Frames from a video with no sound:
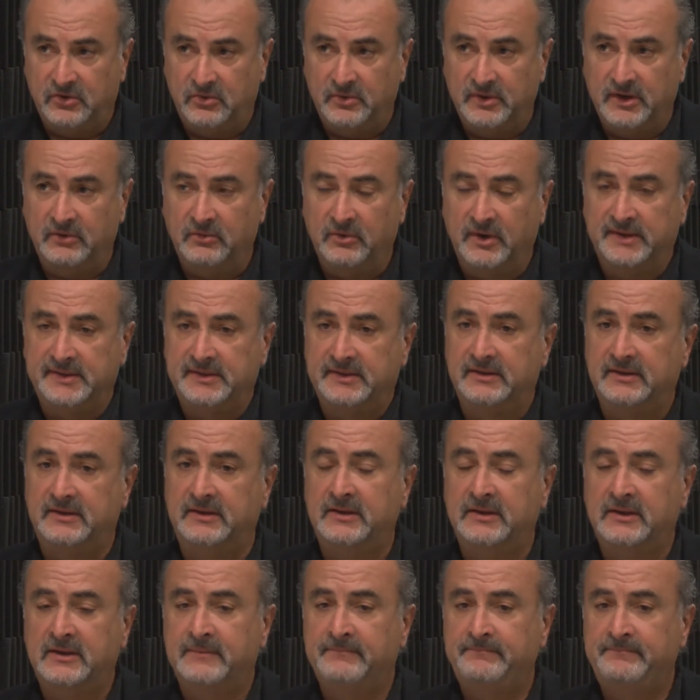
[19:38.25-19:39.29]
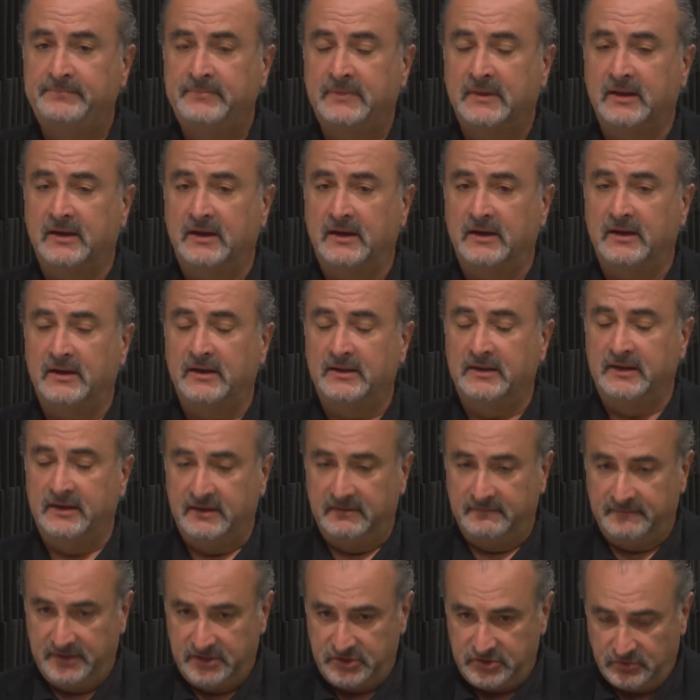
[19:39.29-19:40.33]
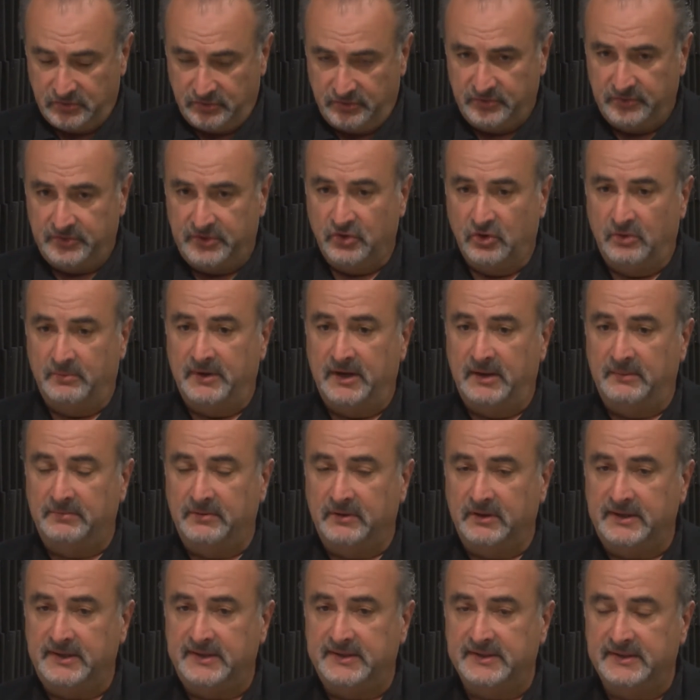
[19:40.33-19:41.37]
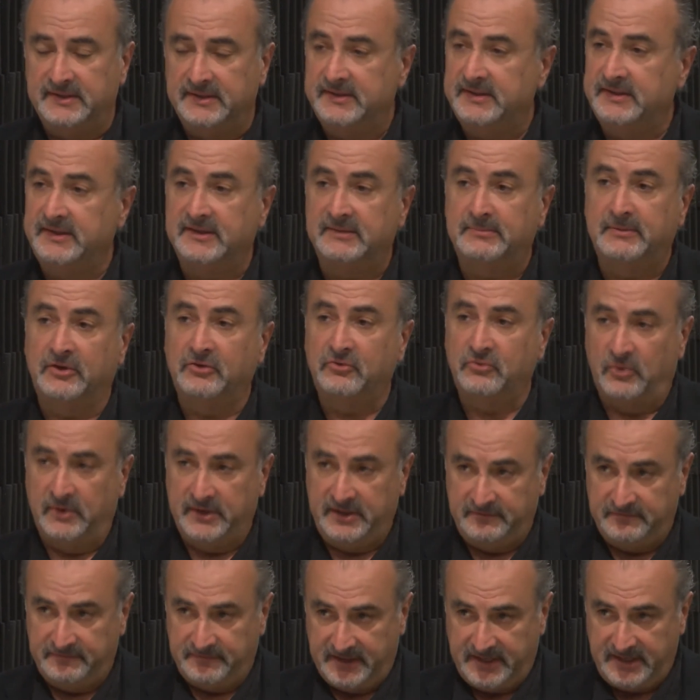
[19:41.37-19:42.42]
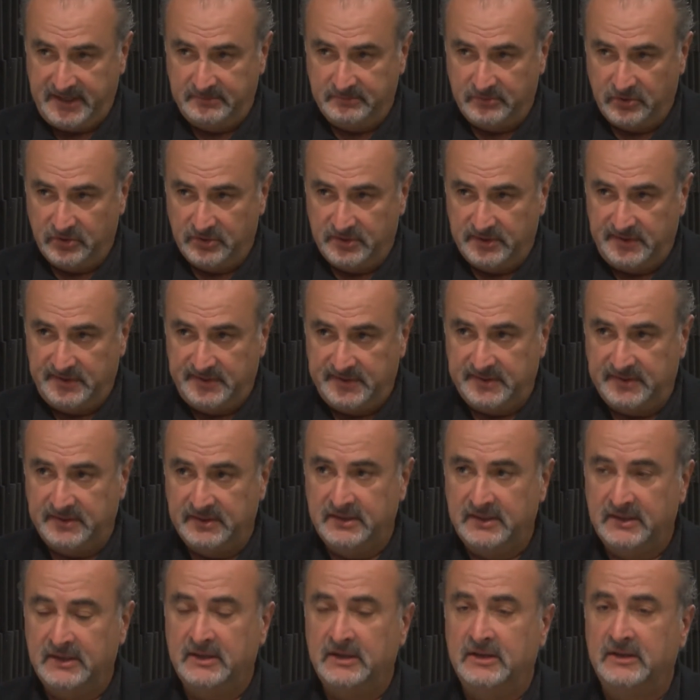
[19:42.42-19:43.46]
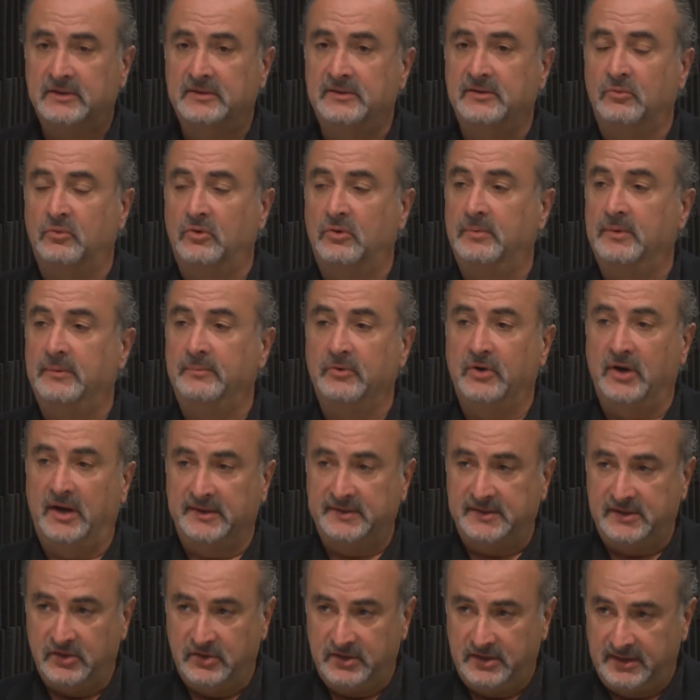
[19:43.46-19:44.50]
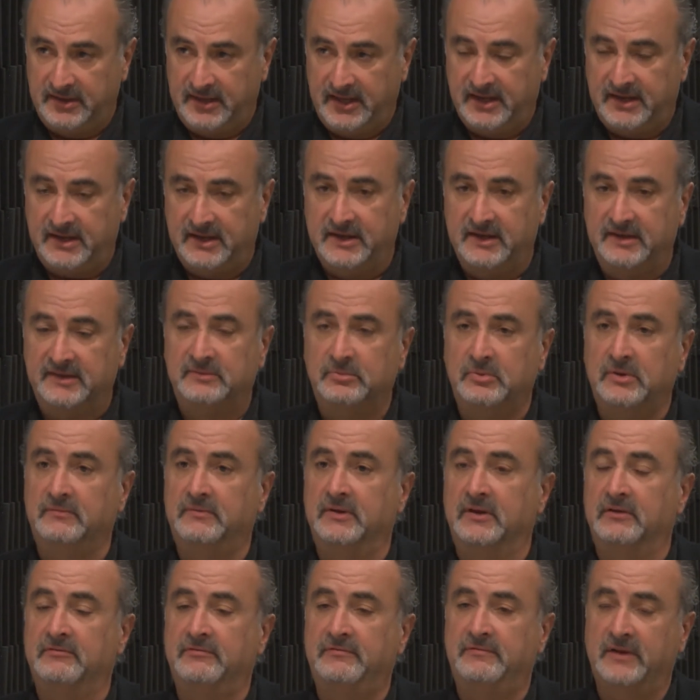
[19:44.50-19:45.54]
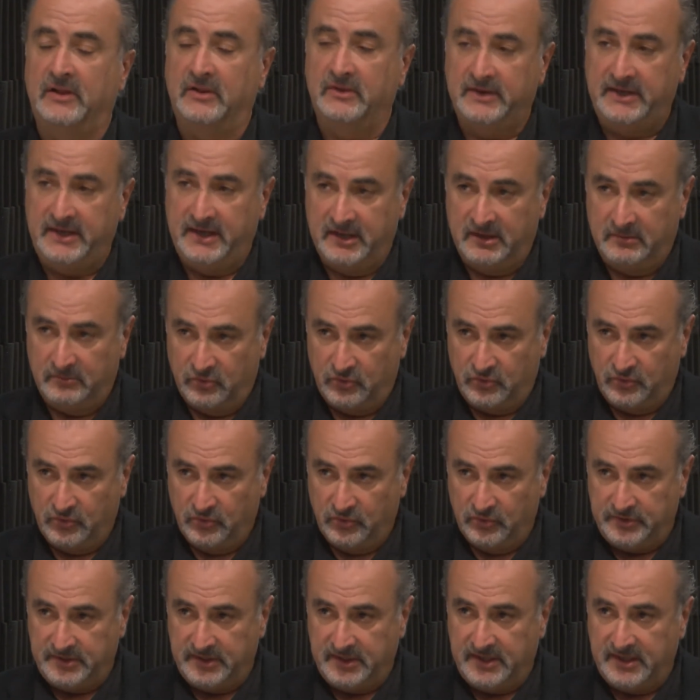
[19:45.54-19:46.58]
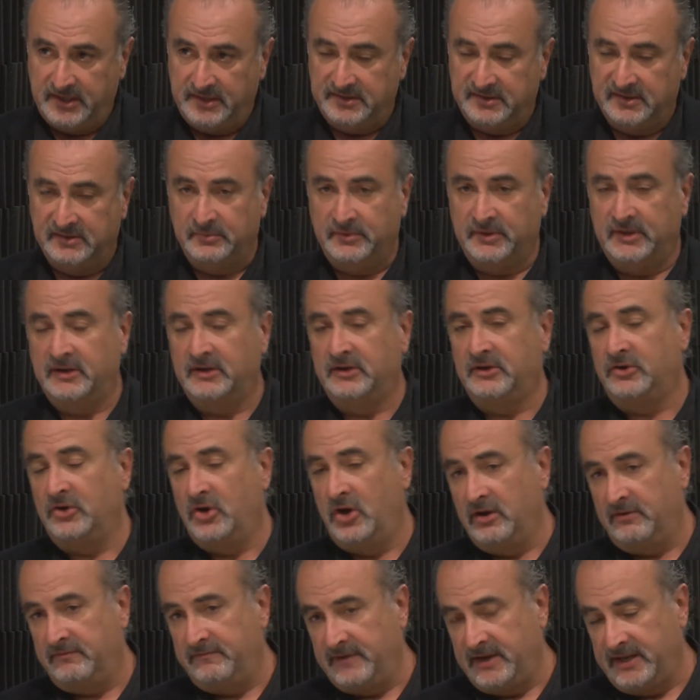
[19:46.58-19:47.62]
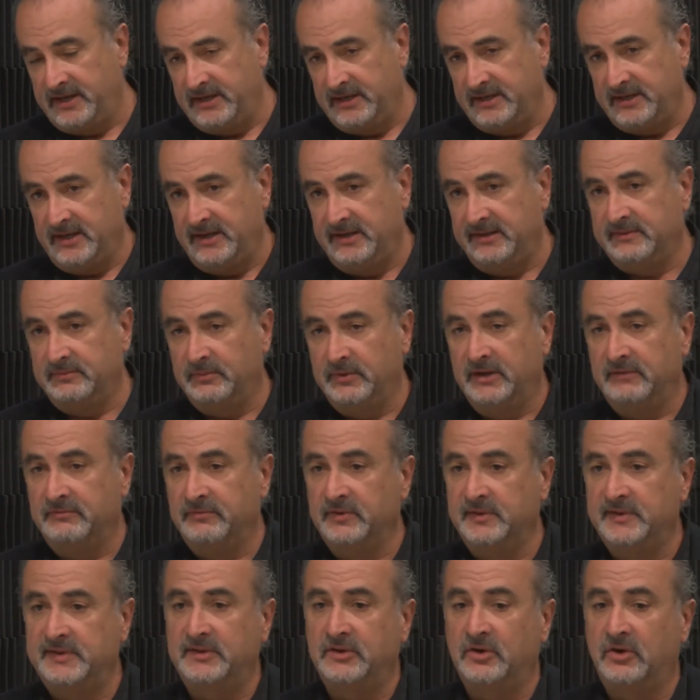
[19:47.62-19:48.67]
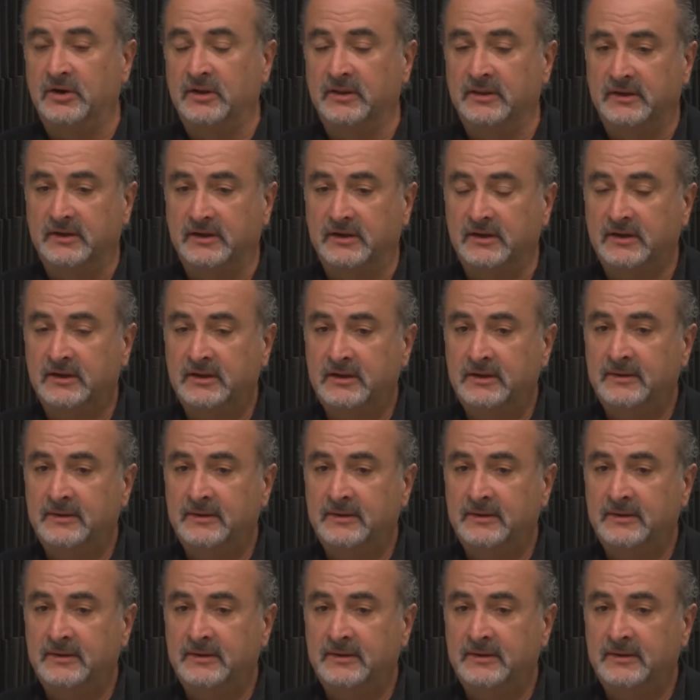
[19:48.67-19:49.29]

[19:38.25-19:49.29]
We arrested an individual through the Omaha Police and seized about 20 fighting birds. Wow. So we'll be prosecuting that case. We've done felony animal cruelty cases. We did a dog fighting case when I first started there.